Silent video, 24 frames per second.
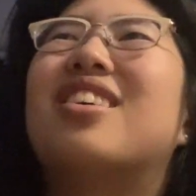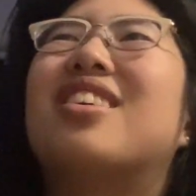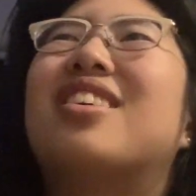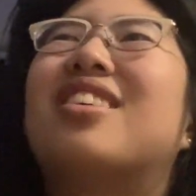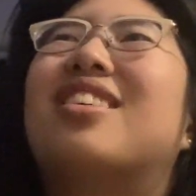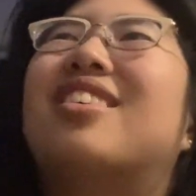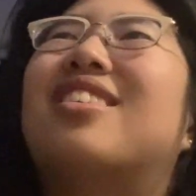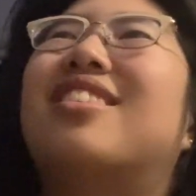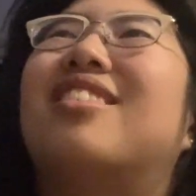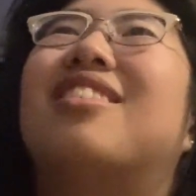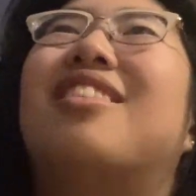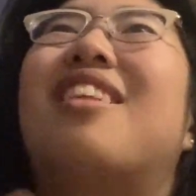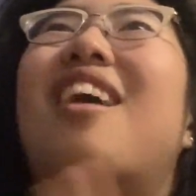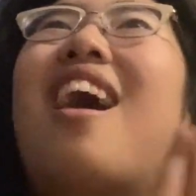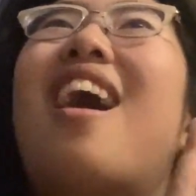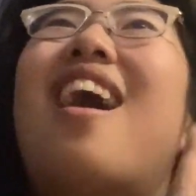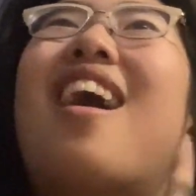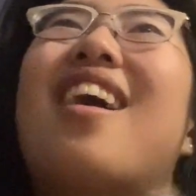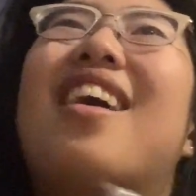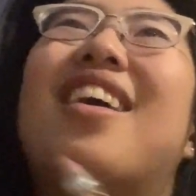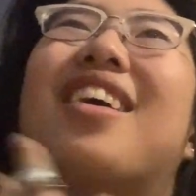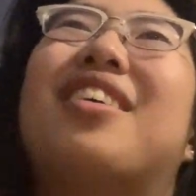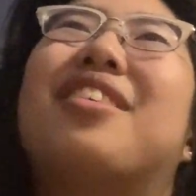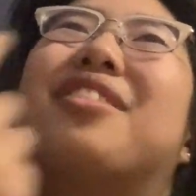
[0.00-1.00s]

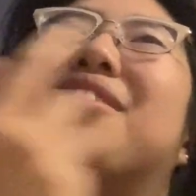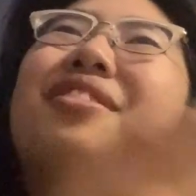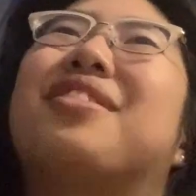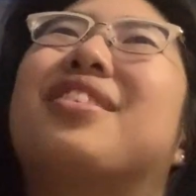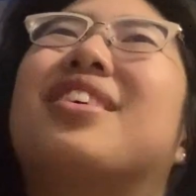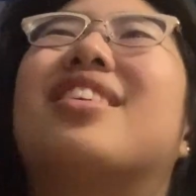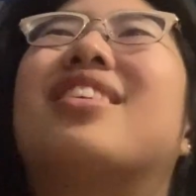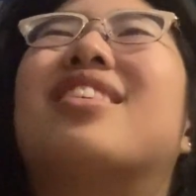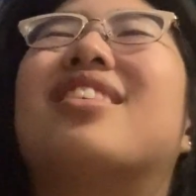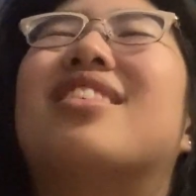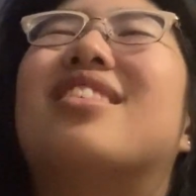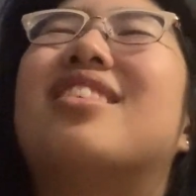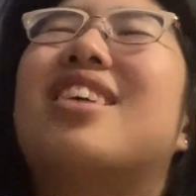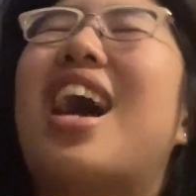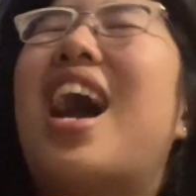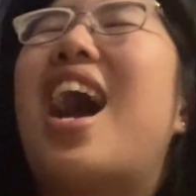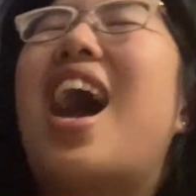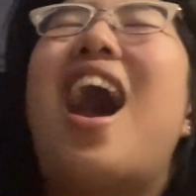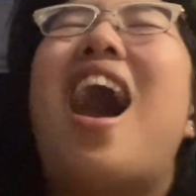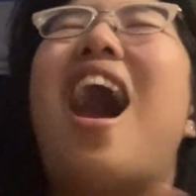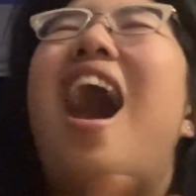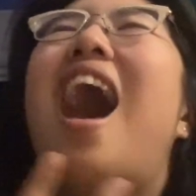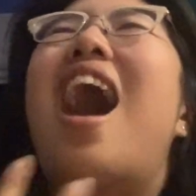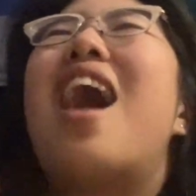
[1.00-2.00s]
alive. And
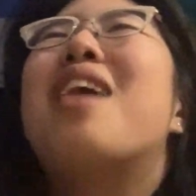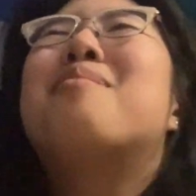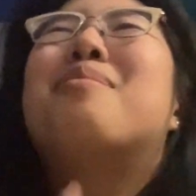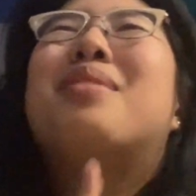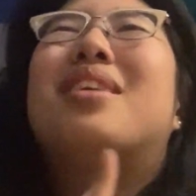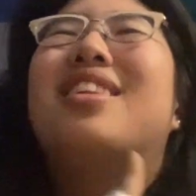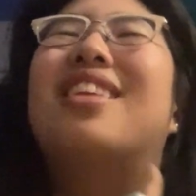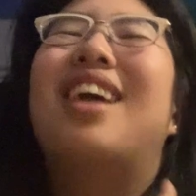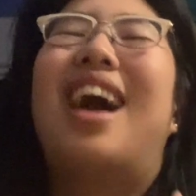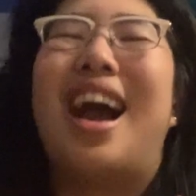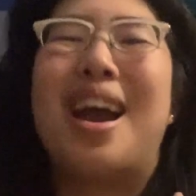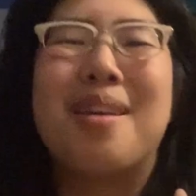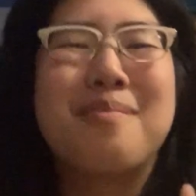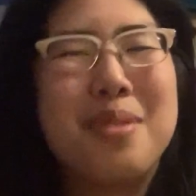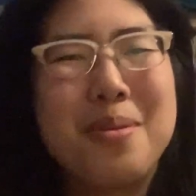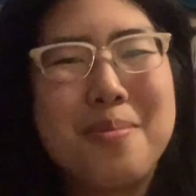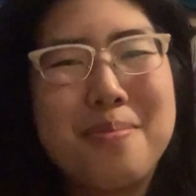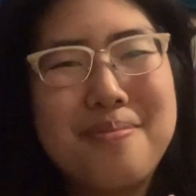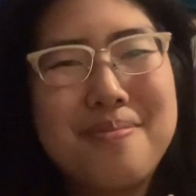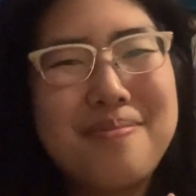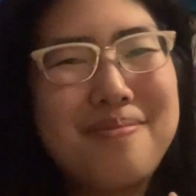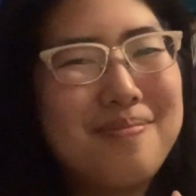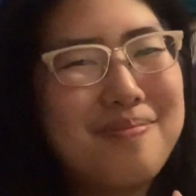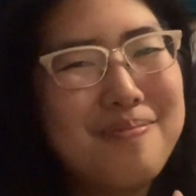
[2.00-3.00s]
I, I mean, I'm a
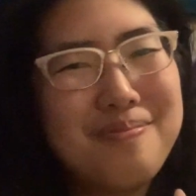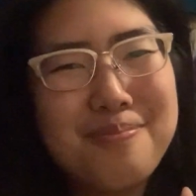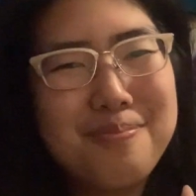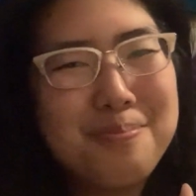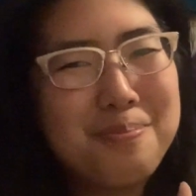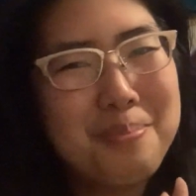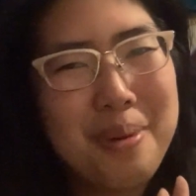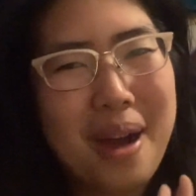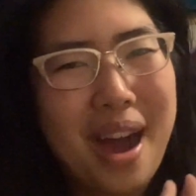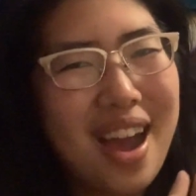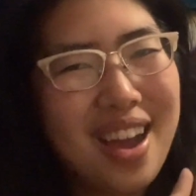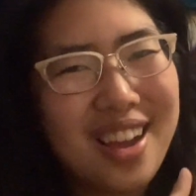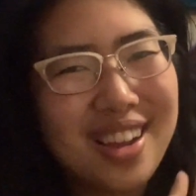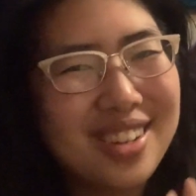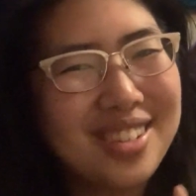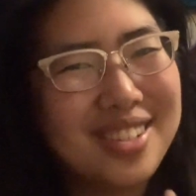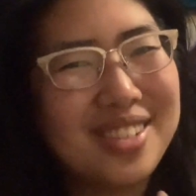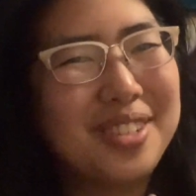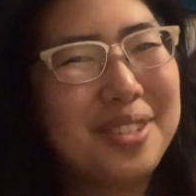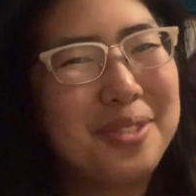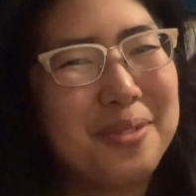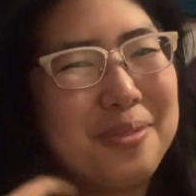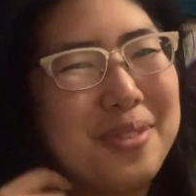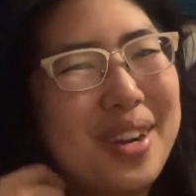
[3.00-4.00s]

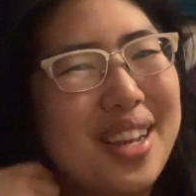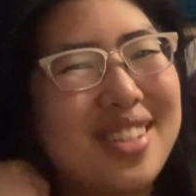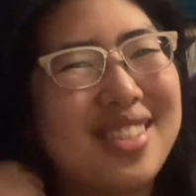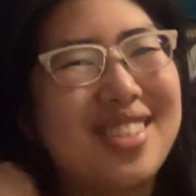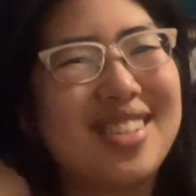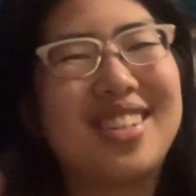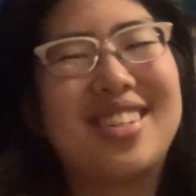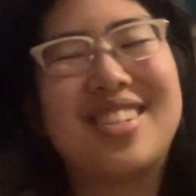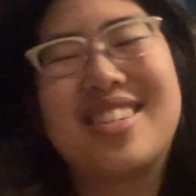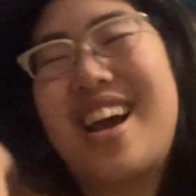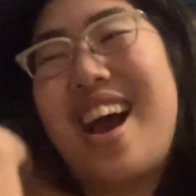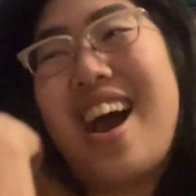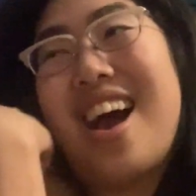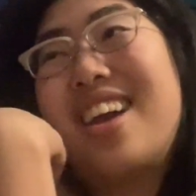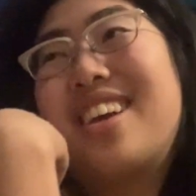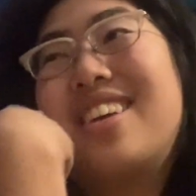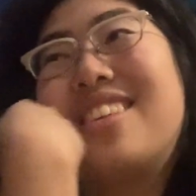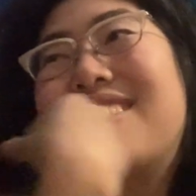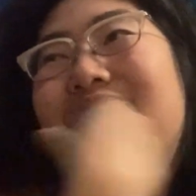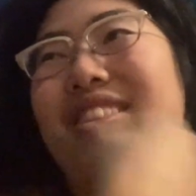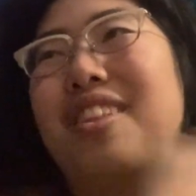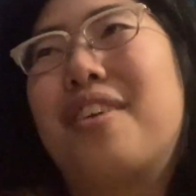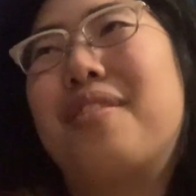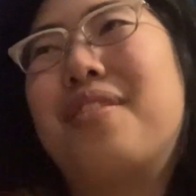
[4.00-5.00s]
biased resident. I
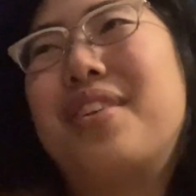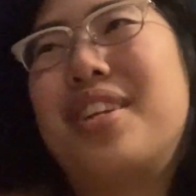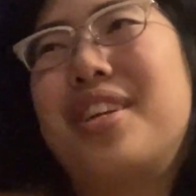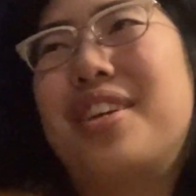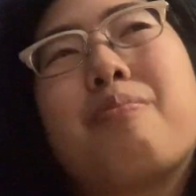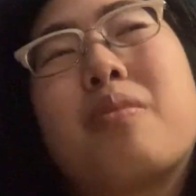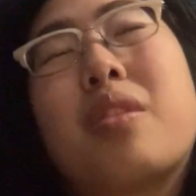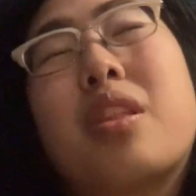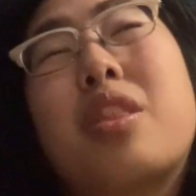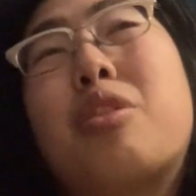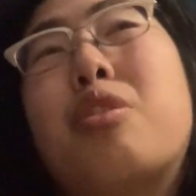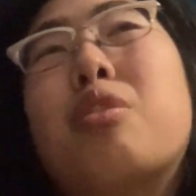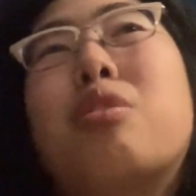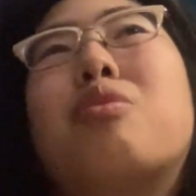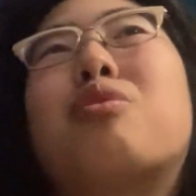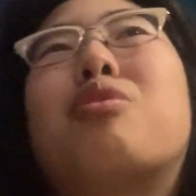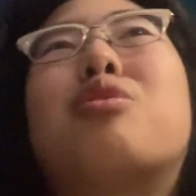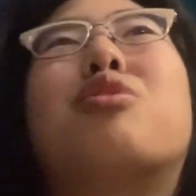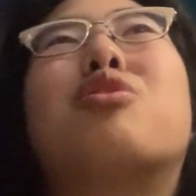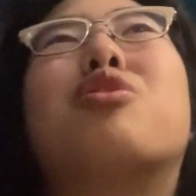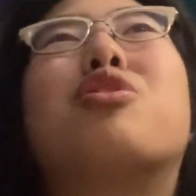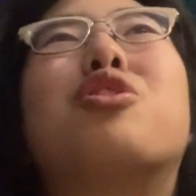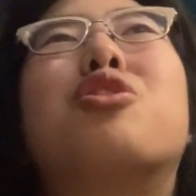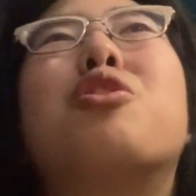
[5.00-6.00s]
love it here there,
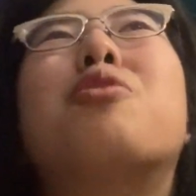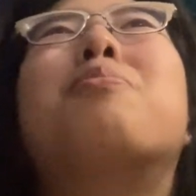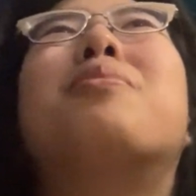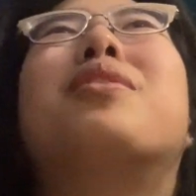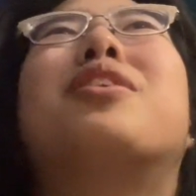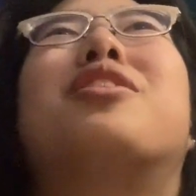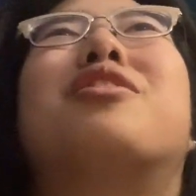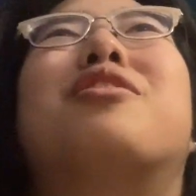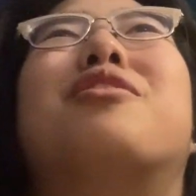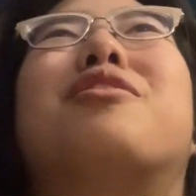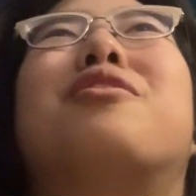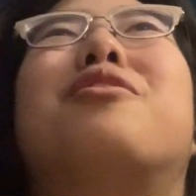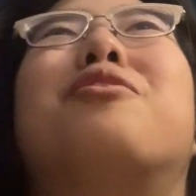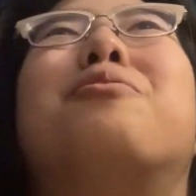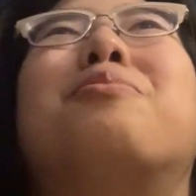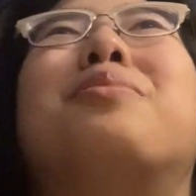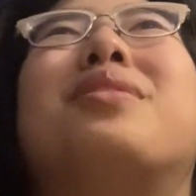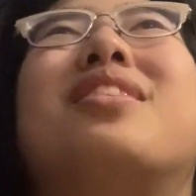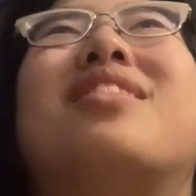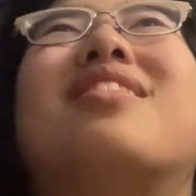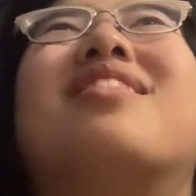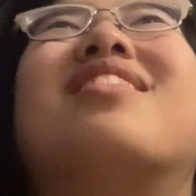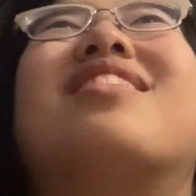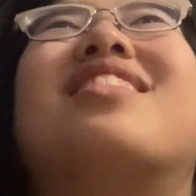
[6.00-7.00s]
there's so much to
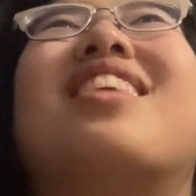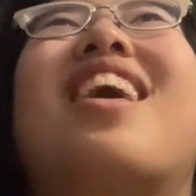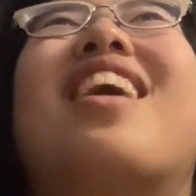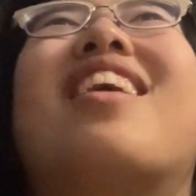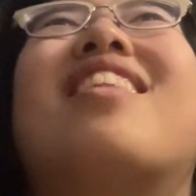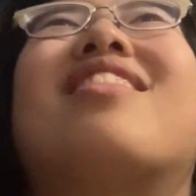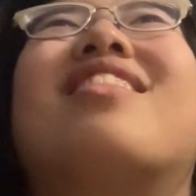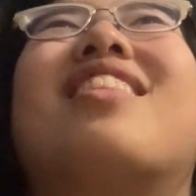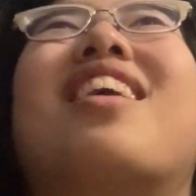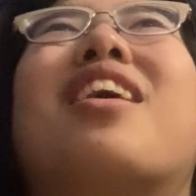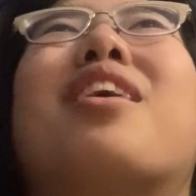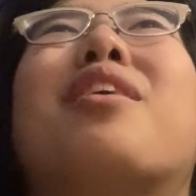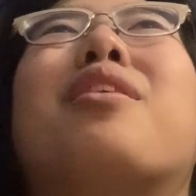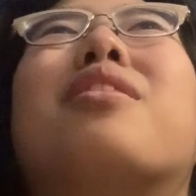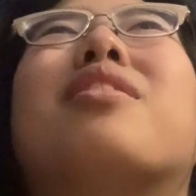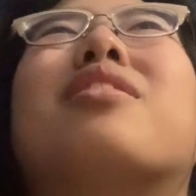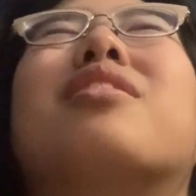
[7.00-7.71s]
be said that